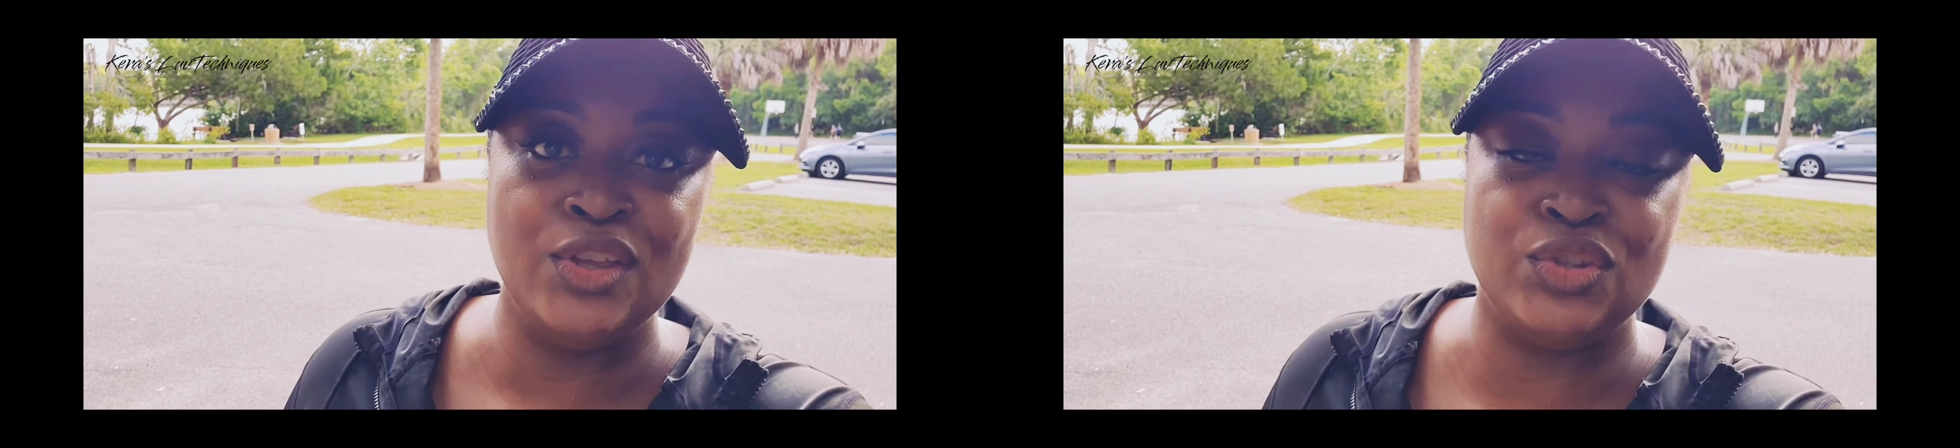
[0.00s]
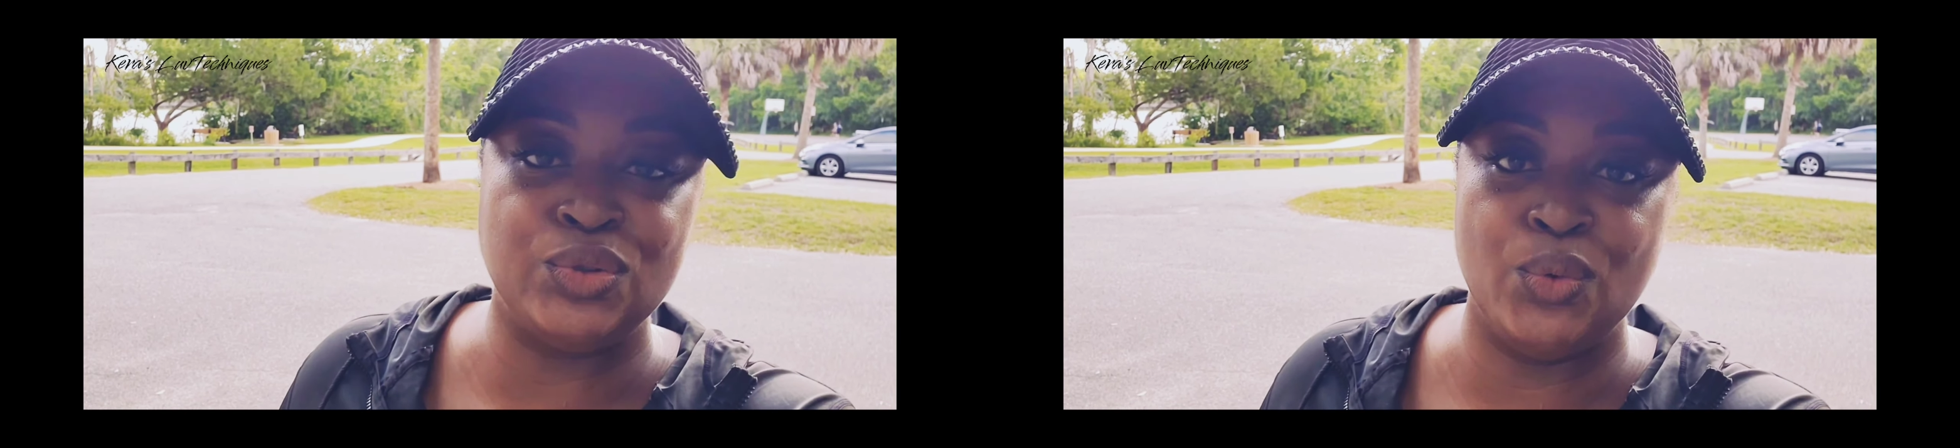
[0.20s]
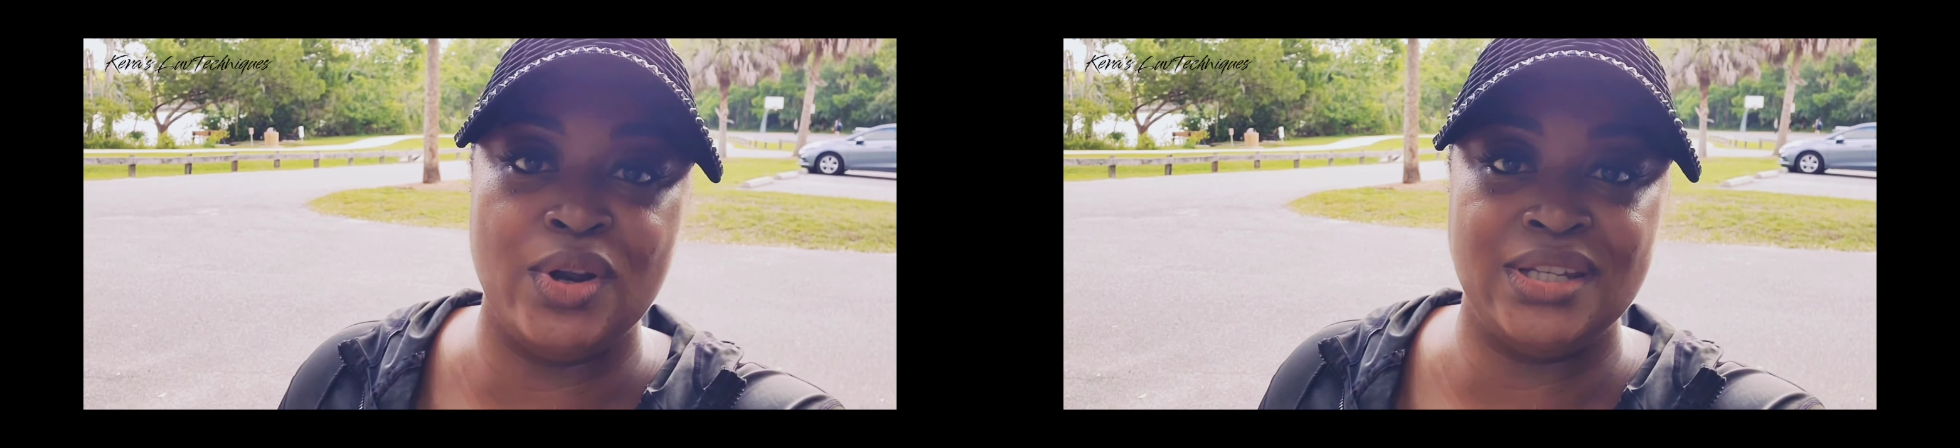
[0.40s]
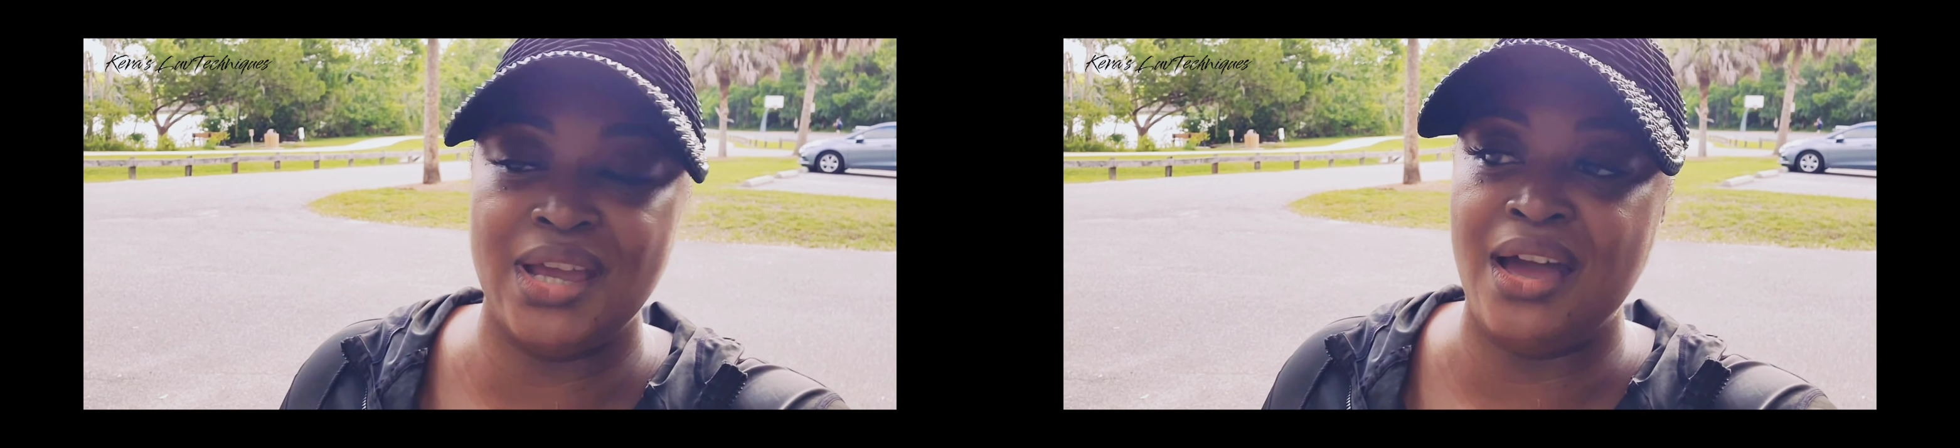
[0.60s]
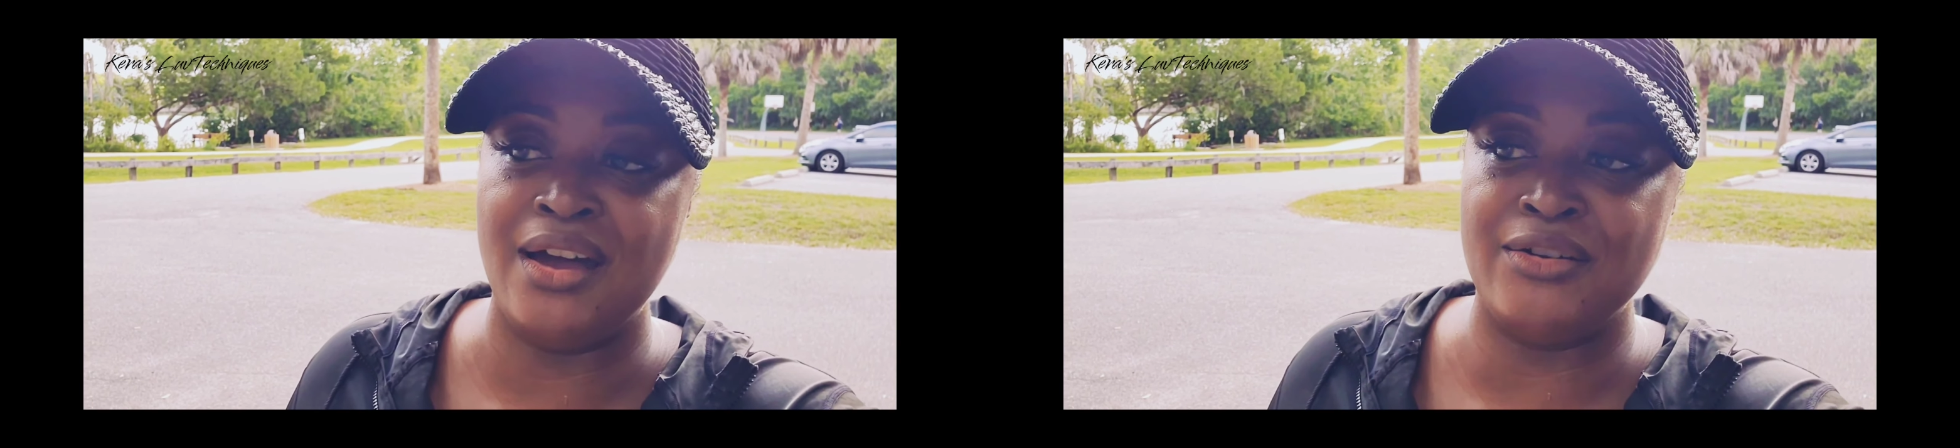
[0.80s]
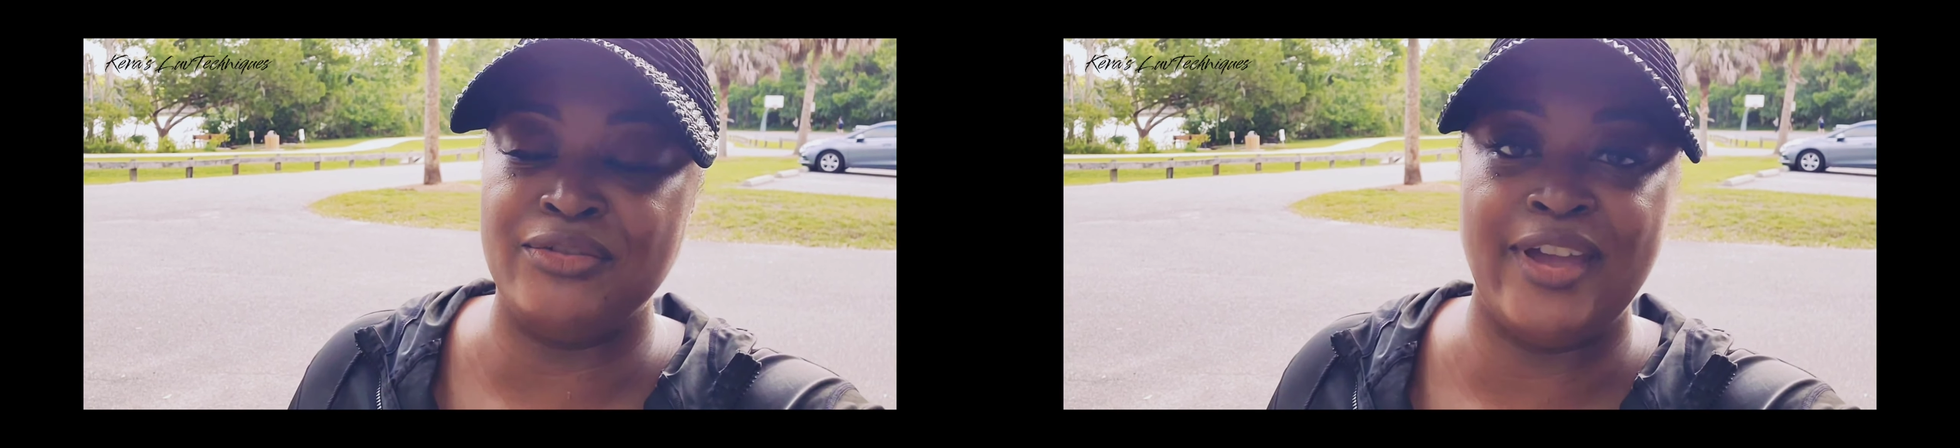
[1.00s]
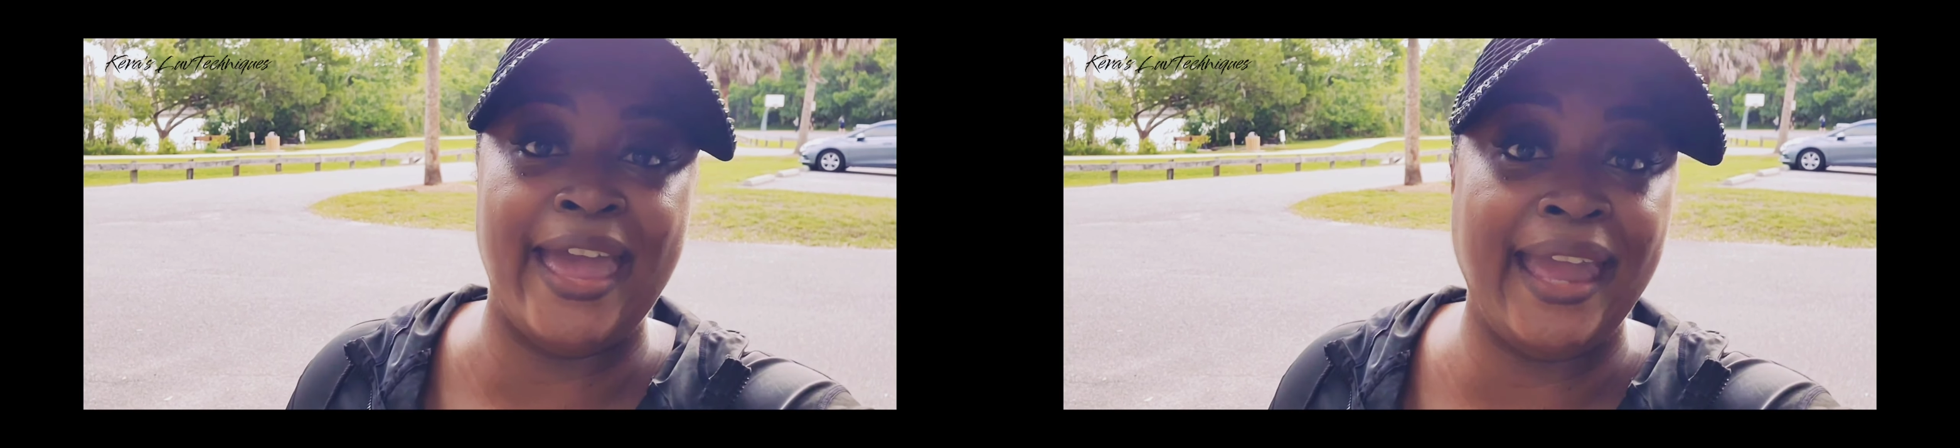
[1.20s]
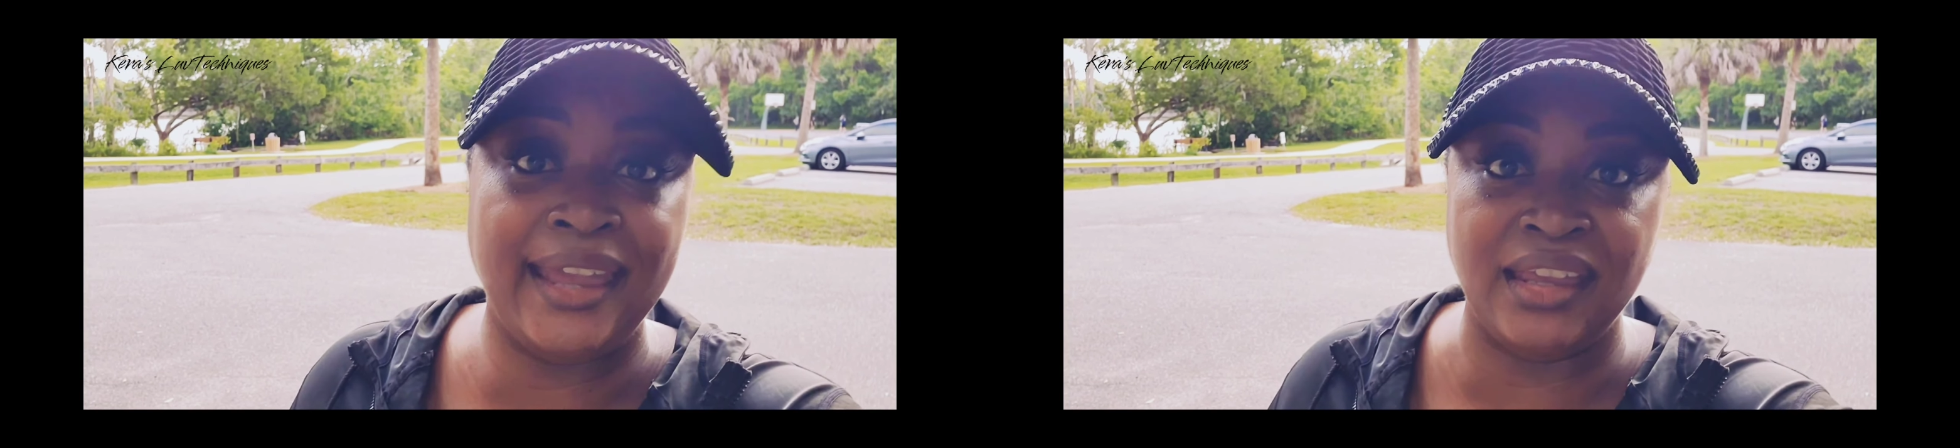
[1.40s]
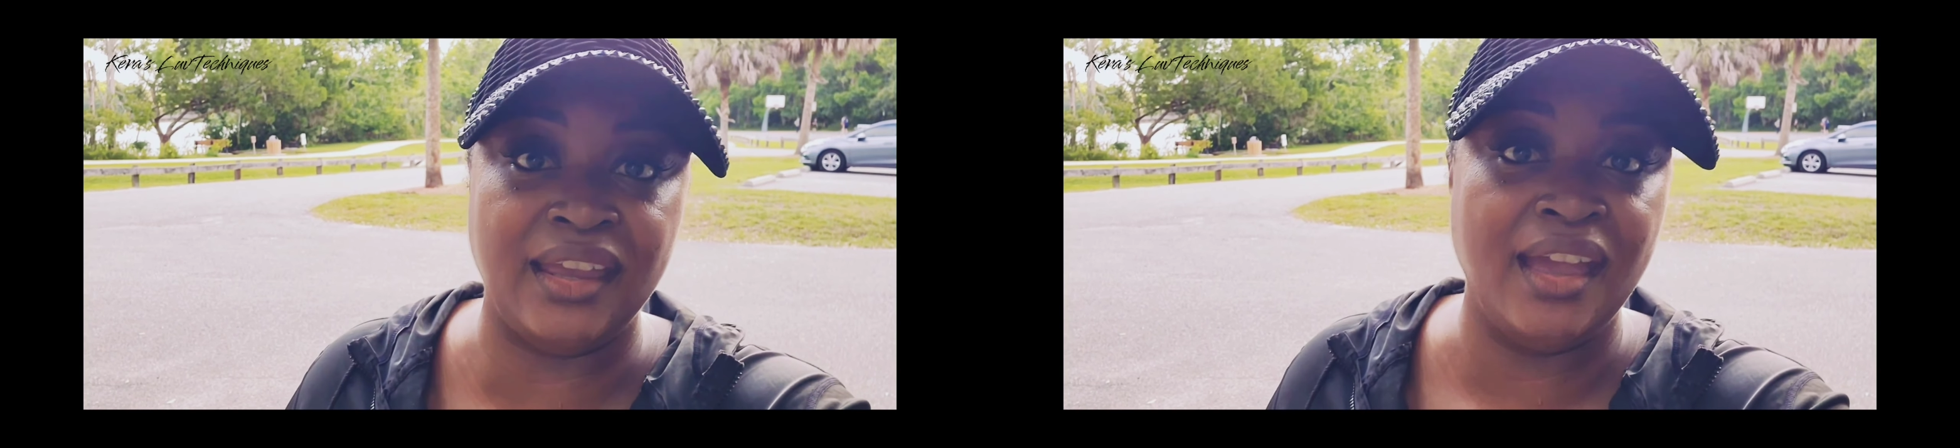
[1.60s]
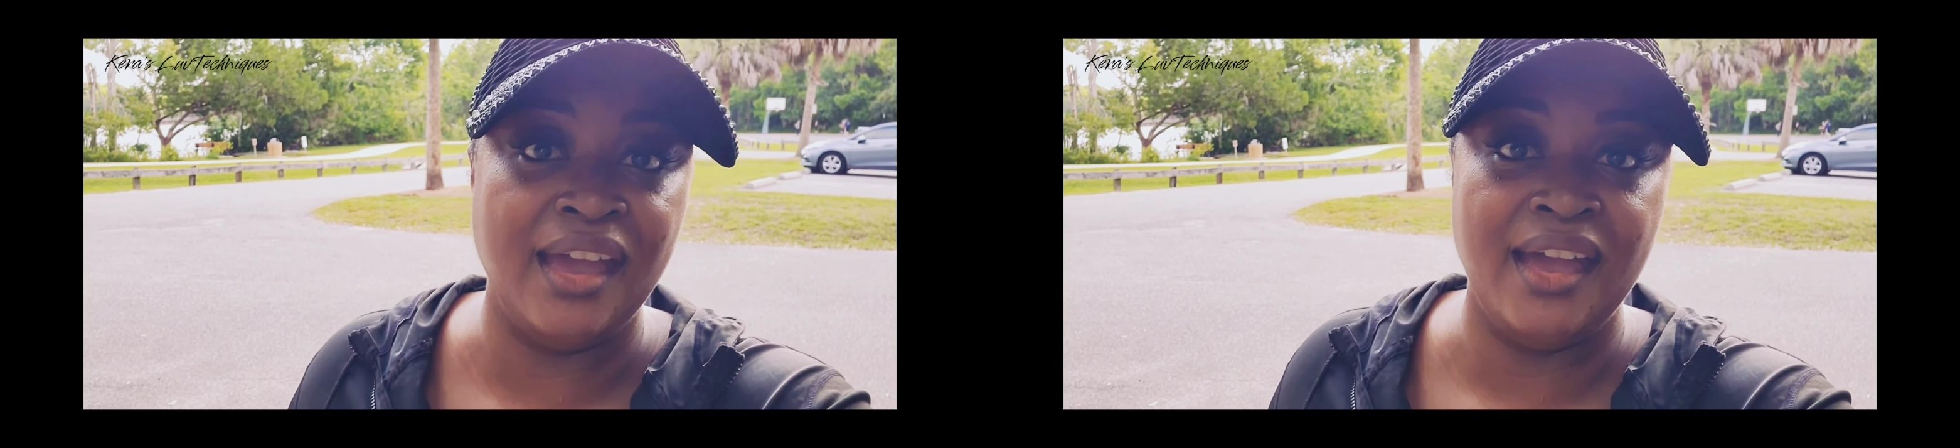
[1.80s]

sort of, hey,